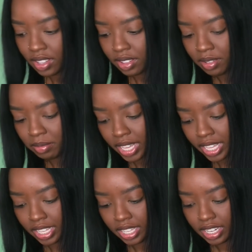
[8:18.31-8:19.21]
Oh my
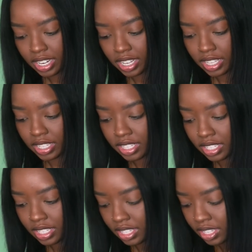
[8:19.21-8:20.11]
goodness.
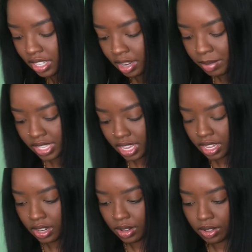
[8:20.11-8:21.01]
Let me take a
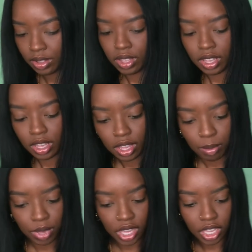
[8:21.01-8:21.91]
little
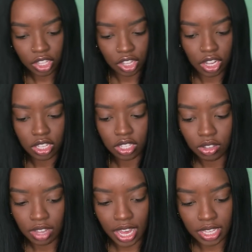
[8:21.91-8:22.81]
picture so you
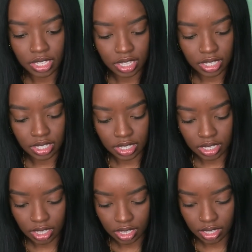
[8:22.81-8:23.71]
guys can see.